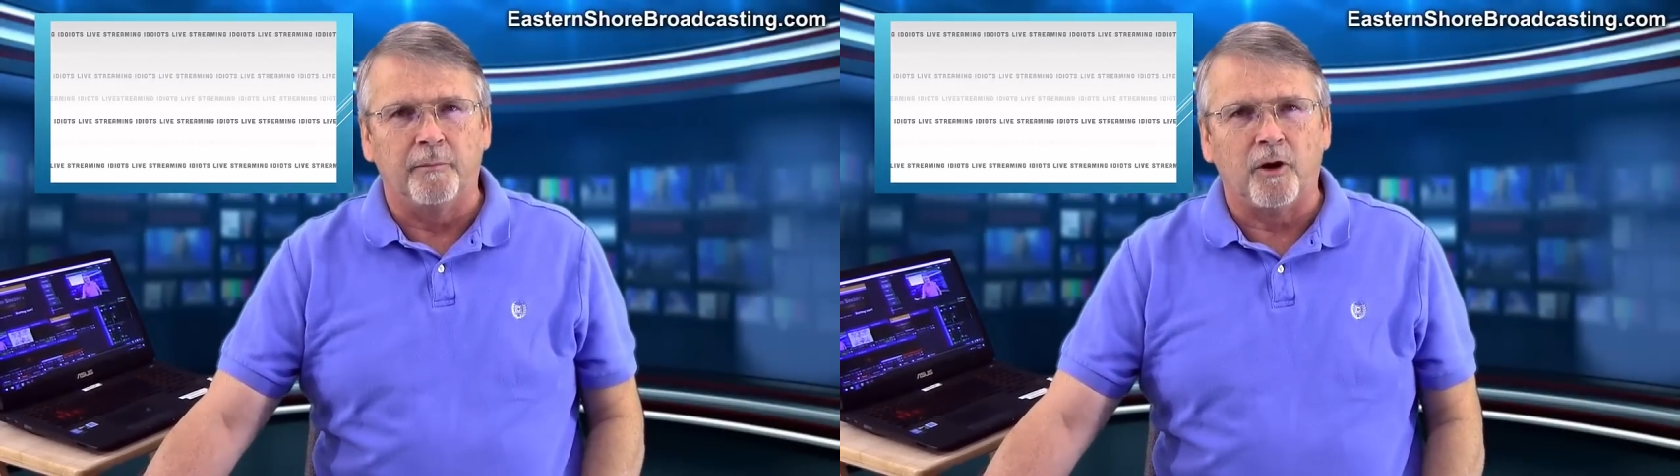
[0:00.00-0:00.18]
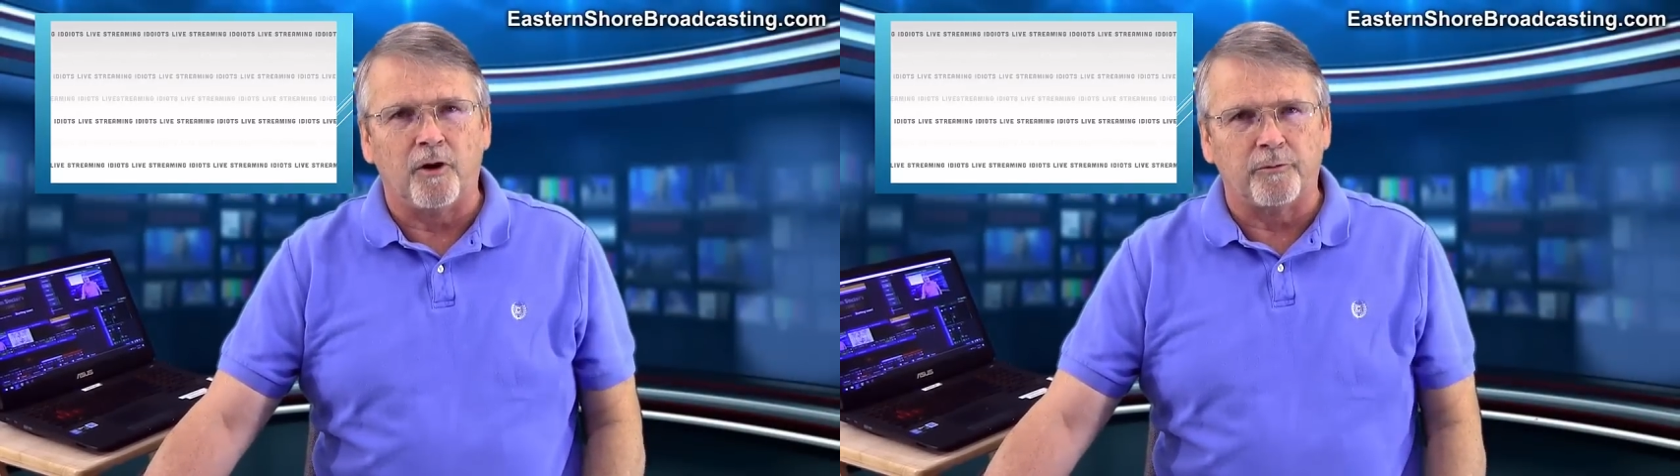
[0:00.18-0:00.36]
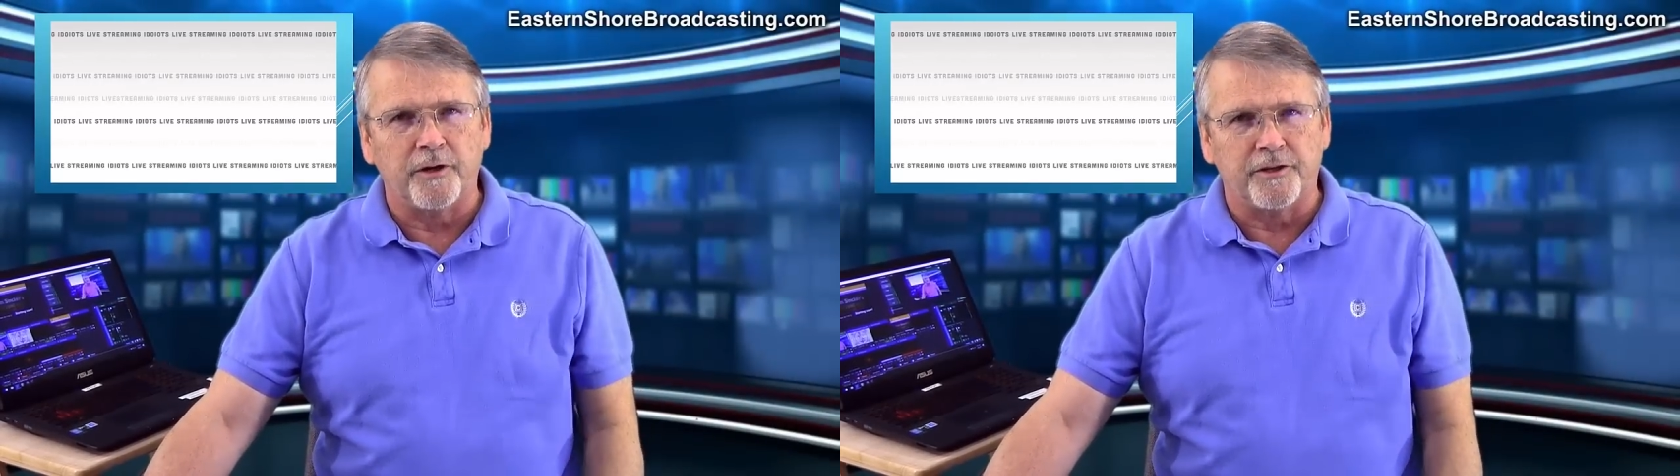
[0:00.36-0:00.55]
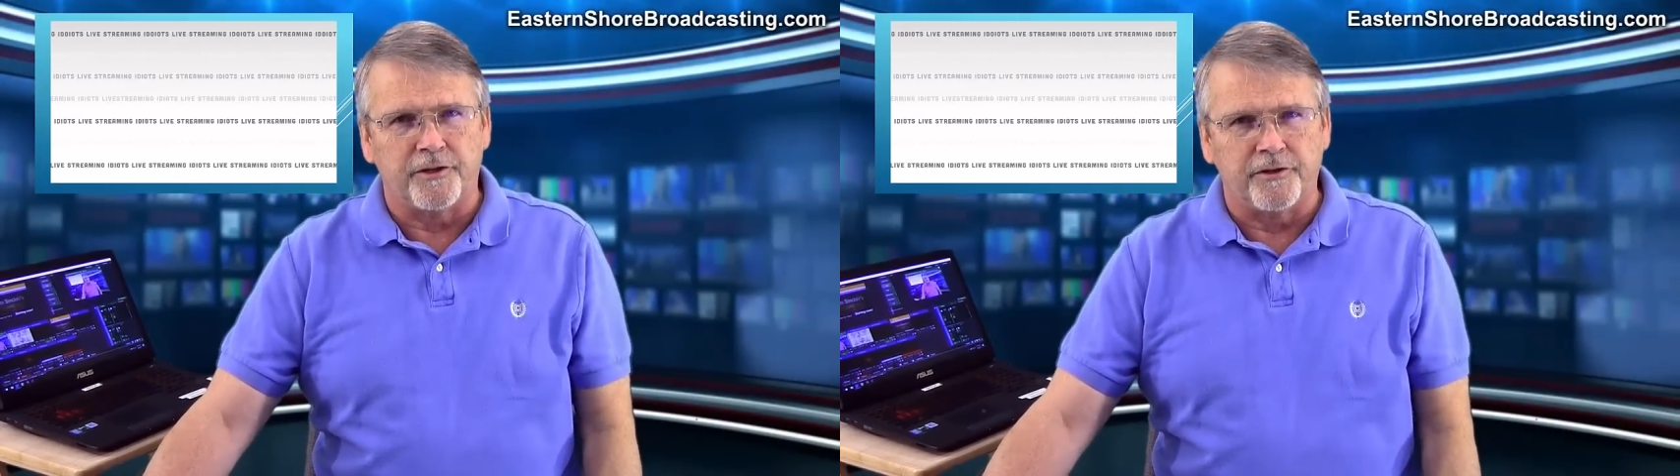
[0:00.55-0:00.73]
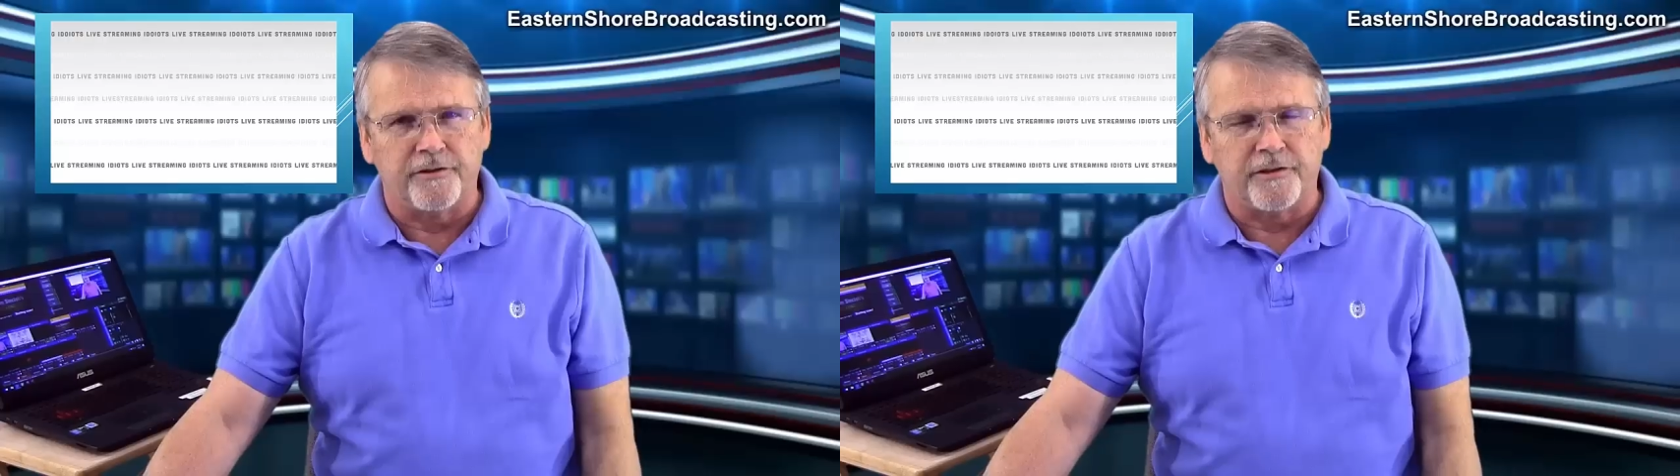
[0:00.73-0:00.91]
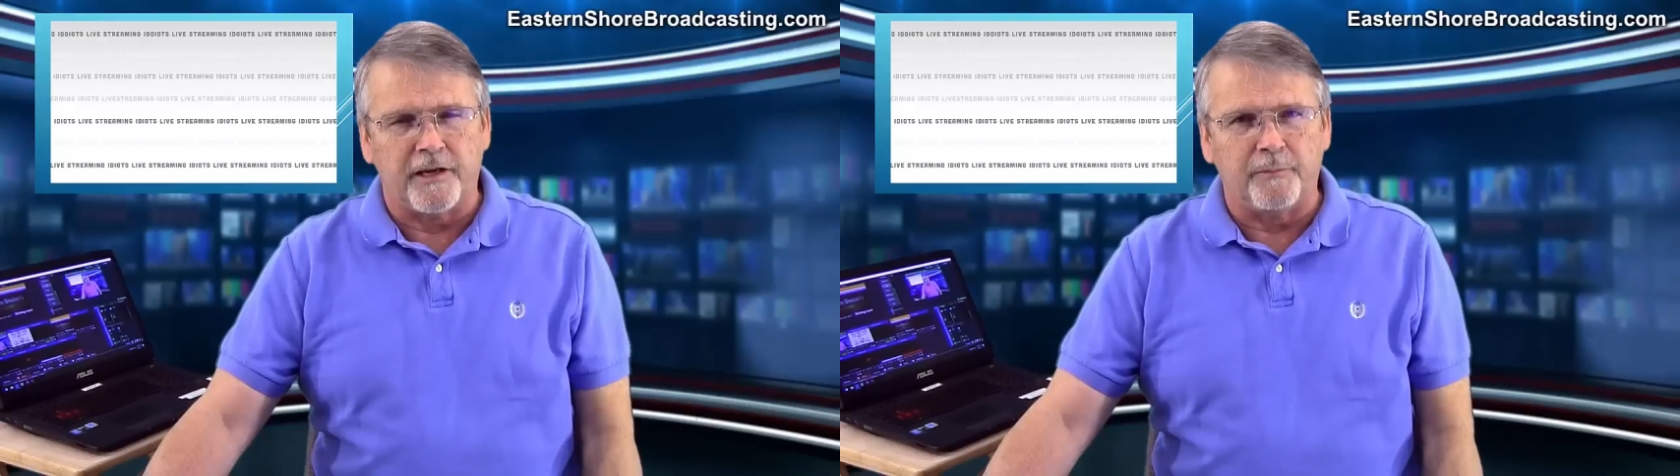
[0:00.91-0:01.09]
Paul
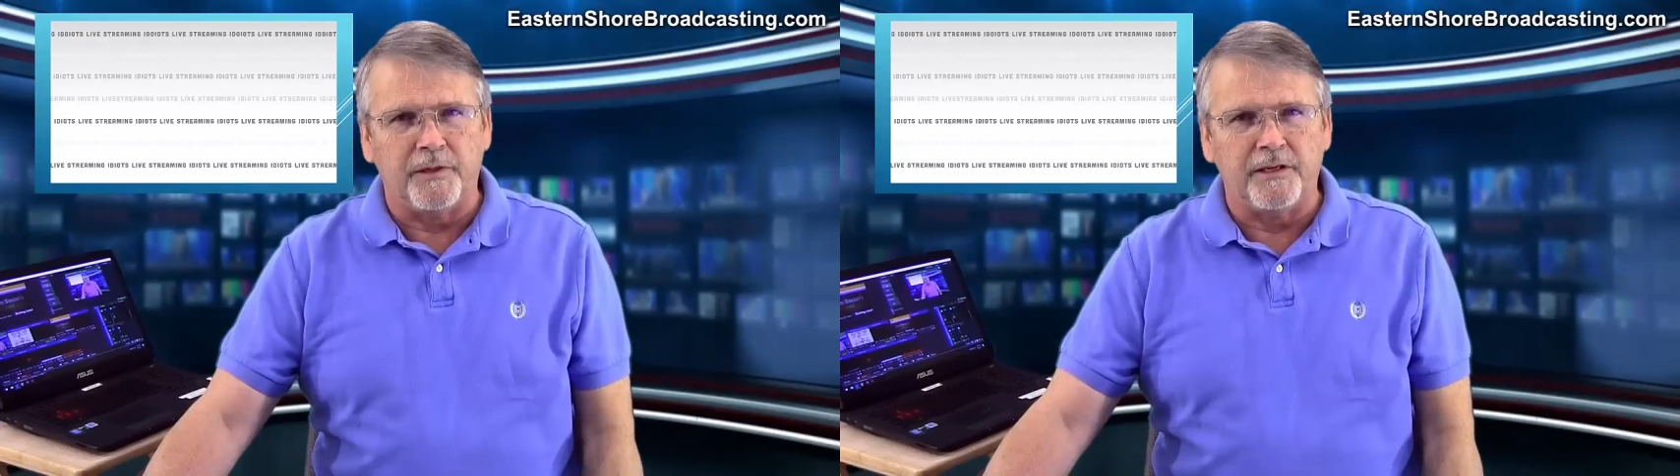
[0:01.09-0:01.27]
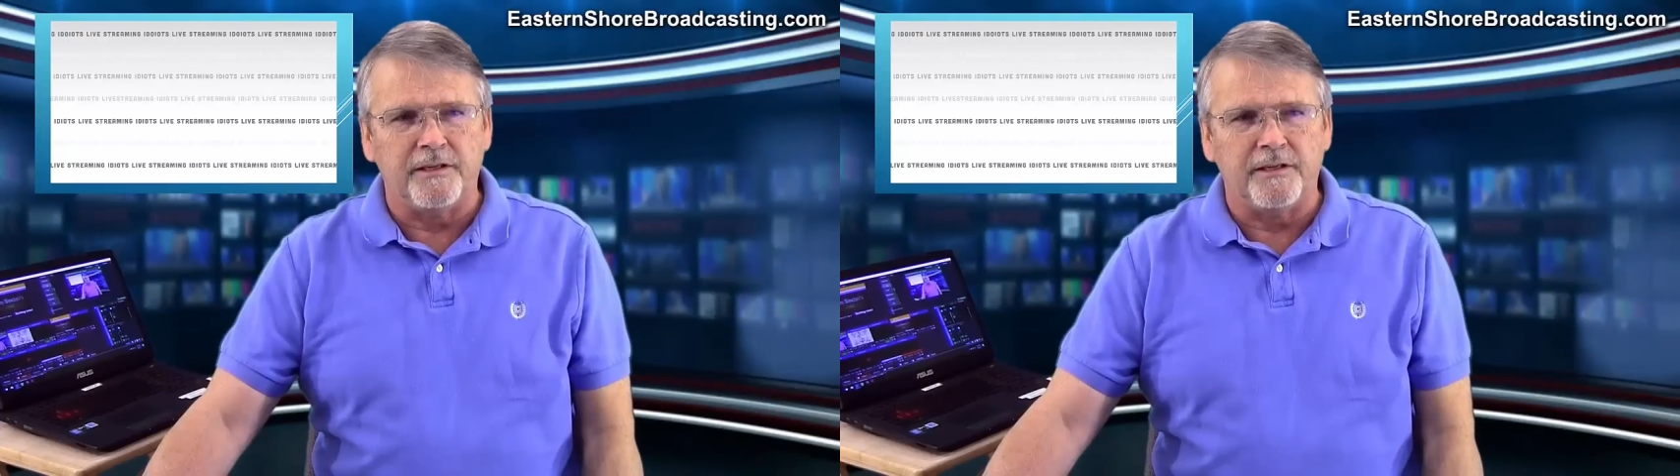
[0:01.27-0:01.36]
Richards at